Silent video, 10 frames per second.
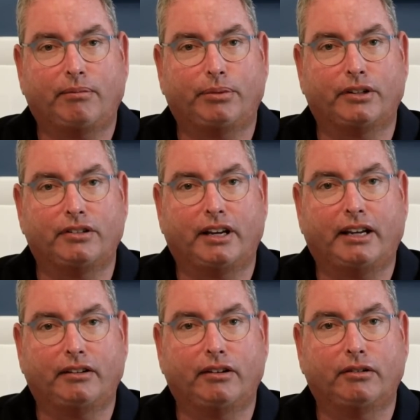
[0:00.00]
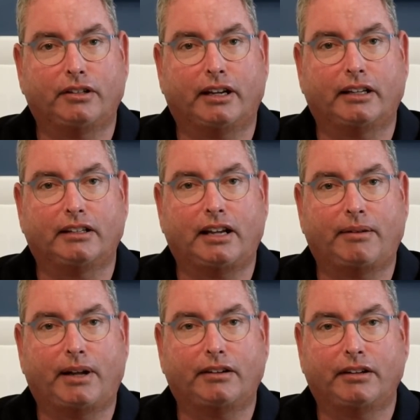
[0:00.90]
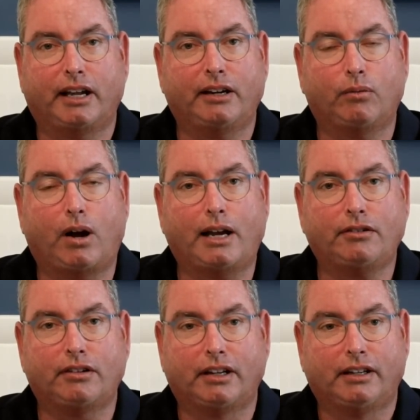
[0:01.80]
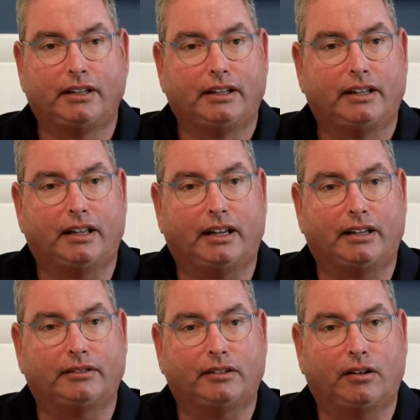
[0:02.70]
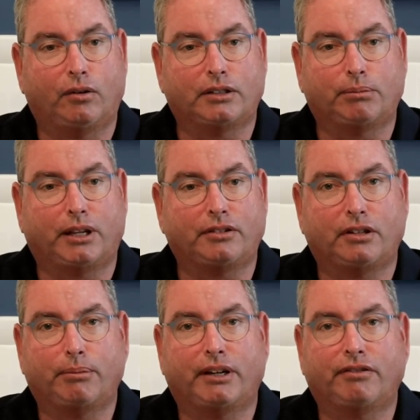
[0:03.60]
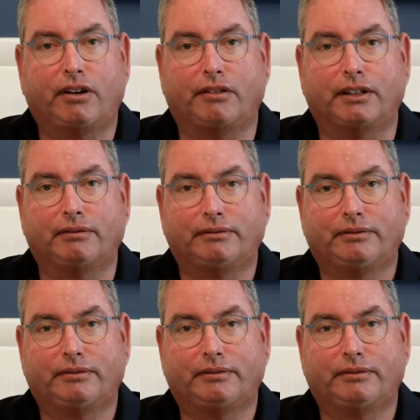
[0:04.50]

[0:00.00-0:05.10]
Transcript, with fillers: Appreciate you taking the time out of your day to watch. Uh, always a pleasure to be in front of you.